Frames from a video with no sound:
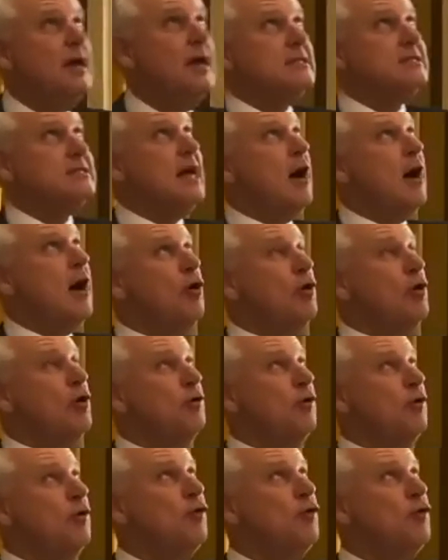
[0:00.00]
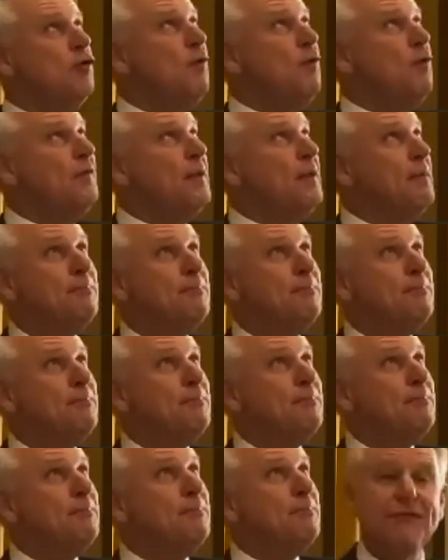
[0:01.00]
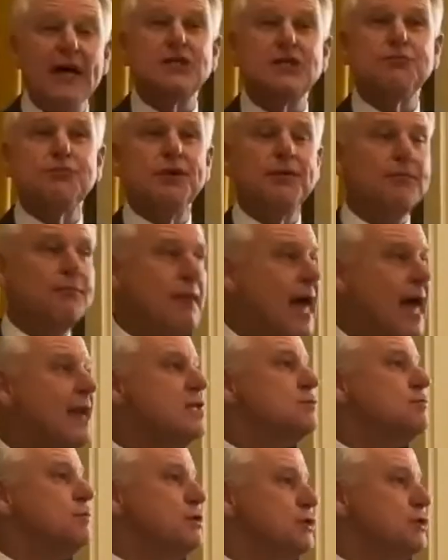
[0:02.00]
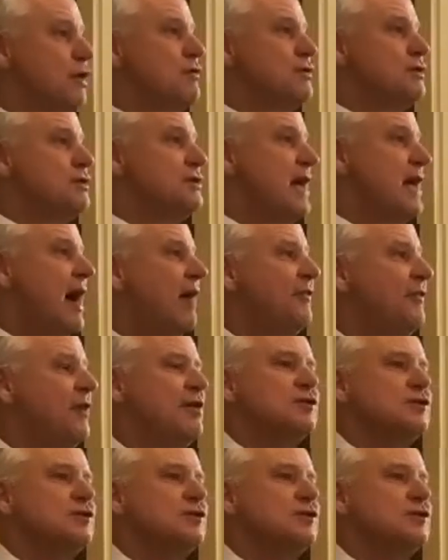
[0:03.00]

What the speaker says: is not only one of the best investment management services out there,